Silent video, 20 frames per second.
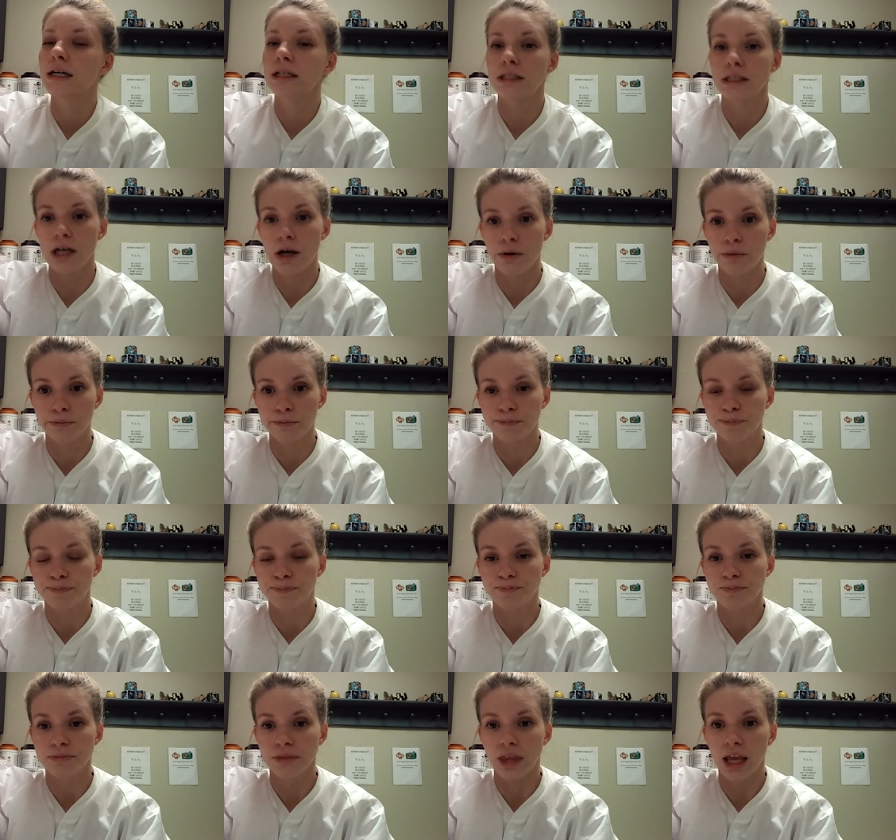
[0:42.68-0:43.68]
So,
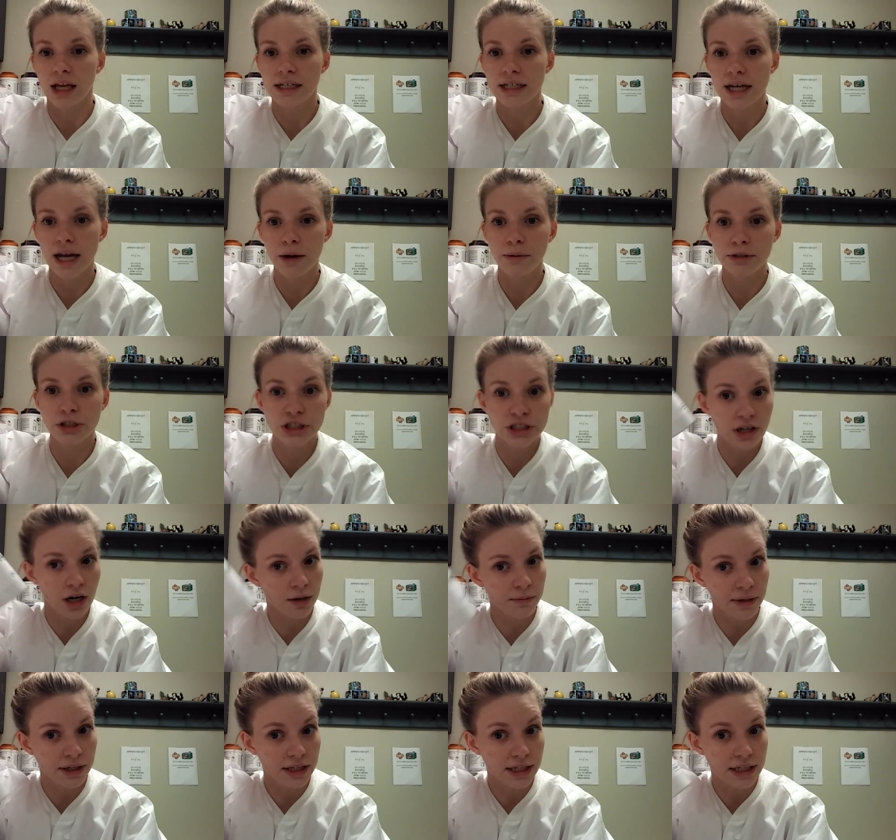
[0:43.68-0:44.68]
today we're just
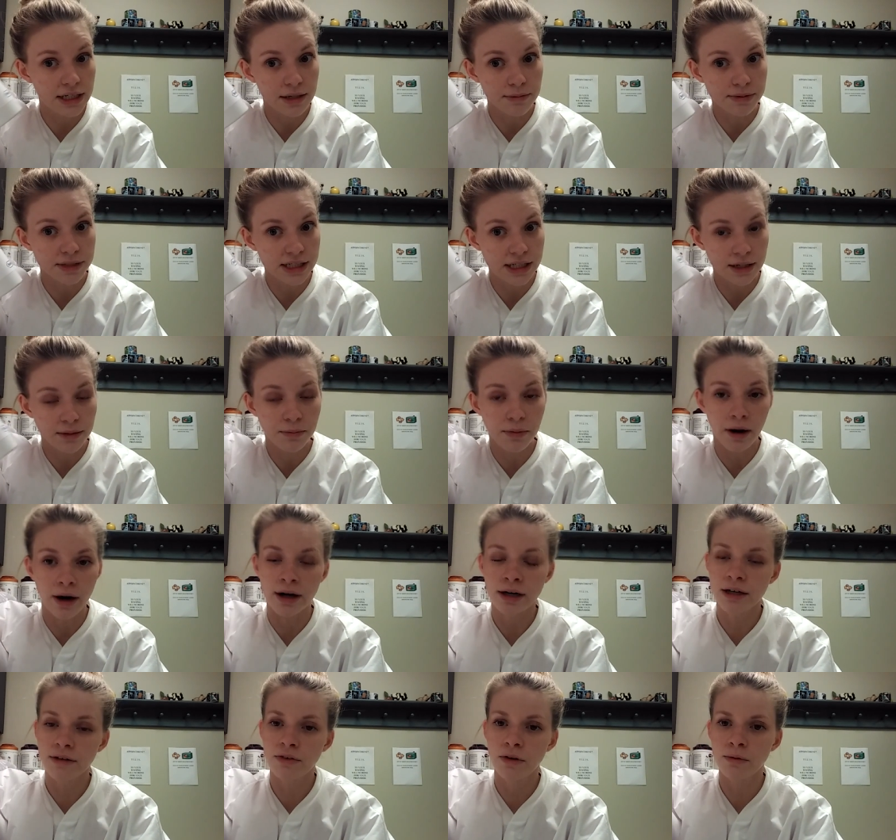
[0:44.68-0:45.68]
talking about the dipstick
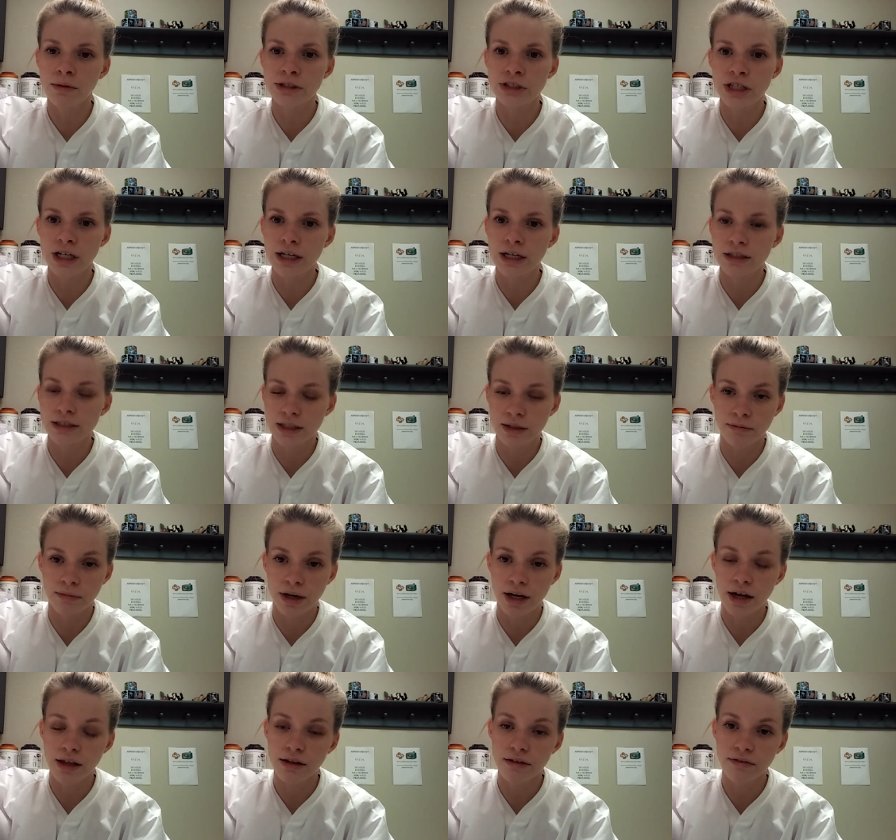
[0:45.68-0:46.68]
part. If you want to check out some of
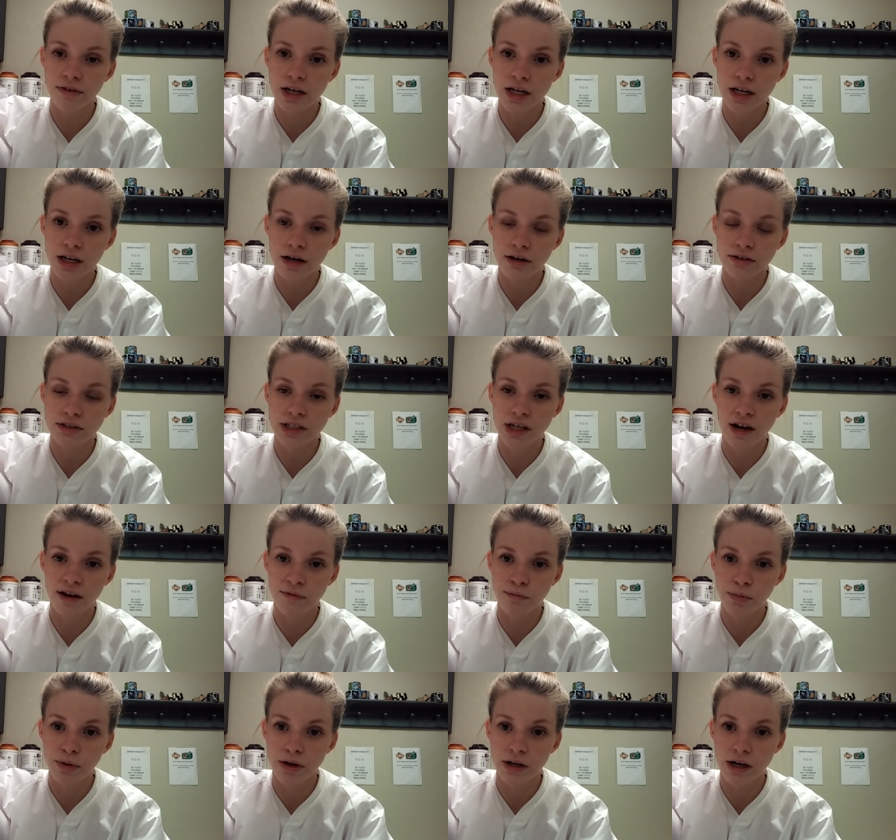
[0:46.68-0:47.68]
my other videos,
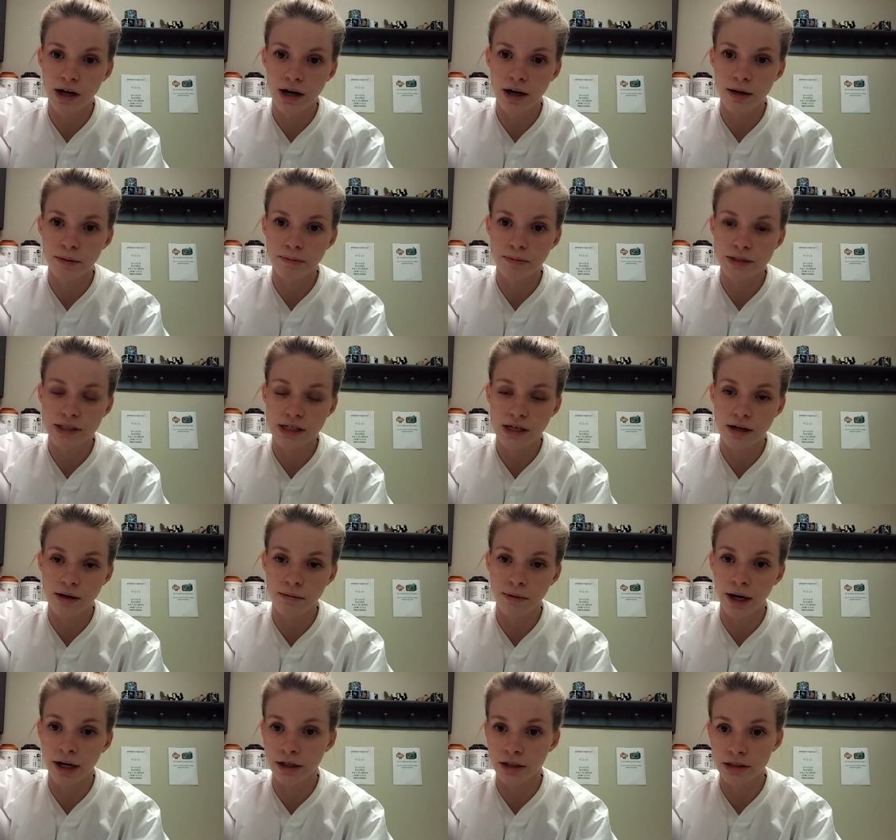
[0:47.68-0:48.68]
I've put up some
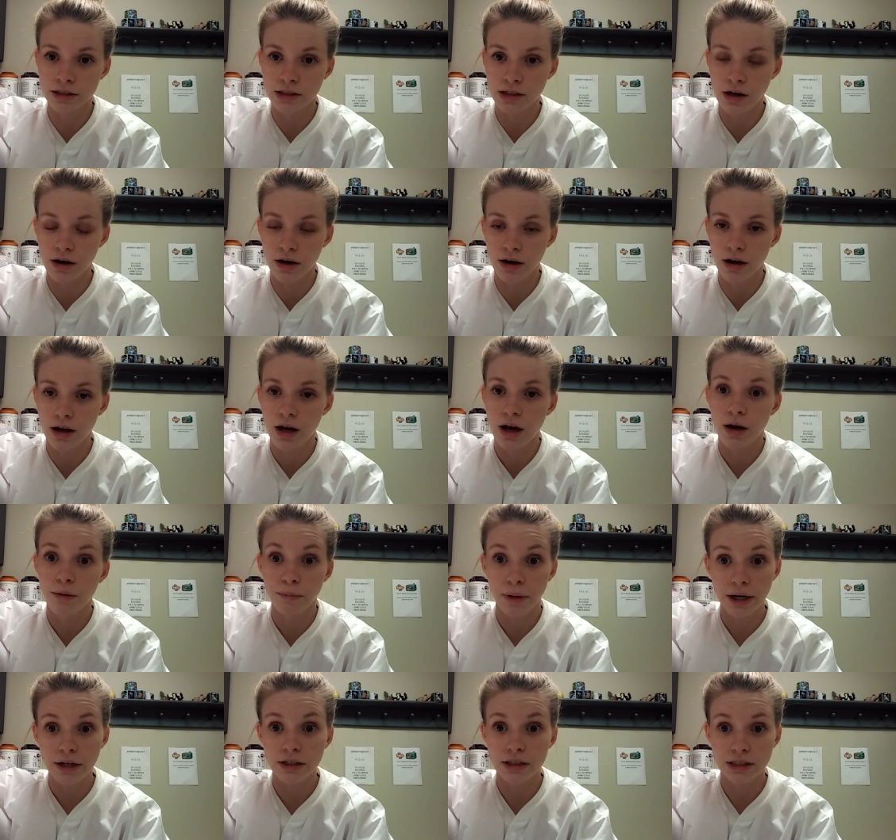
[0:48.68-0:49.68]
microscope,
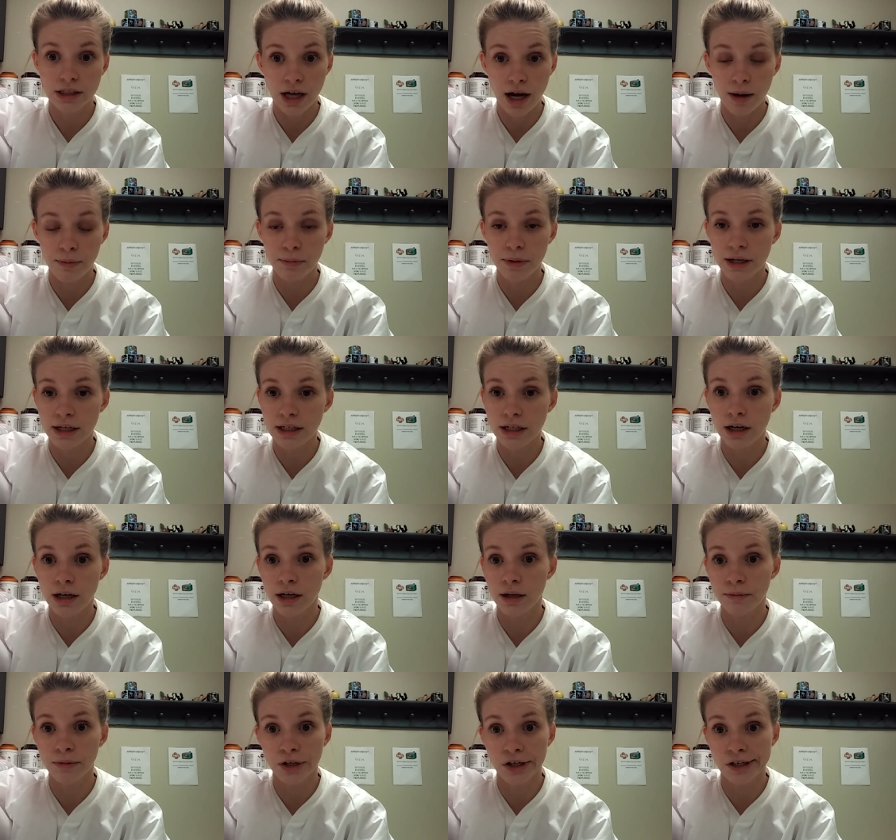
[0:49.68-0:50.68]
microscopic
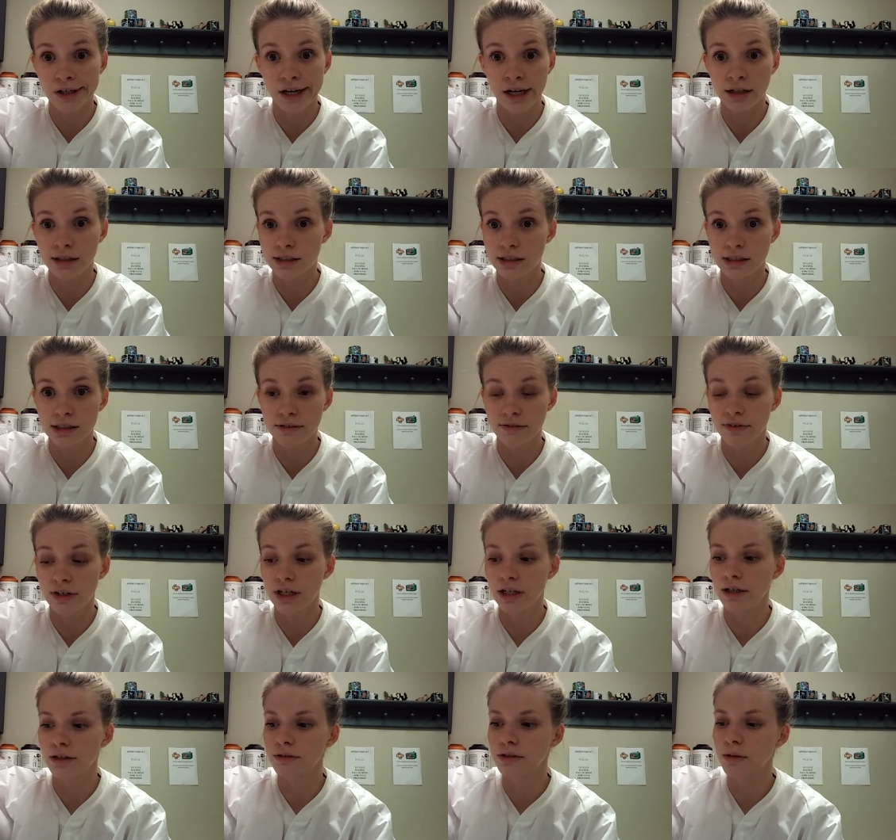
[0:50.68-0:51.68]
um, urinalysis
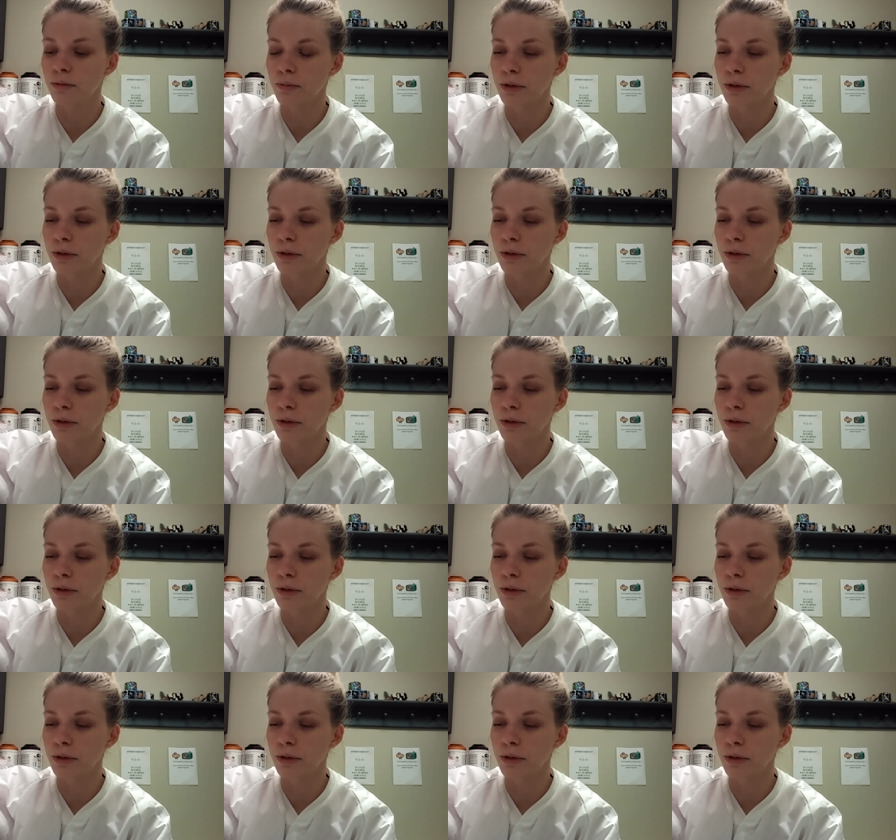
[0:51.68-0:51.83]
videos.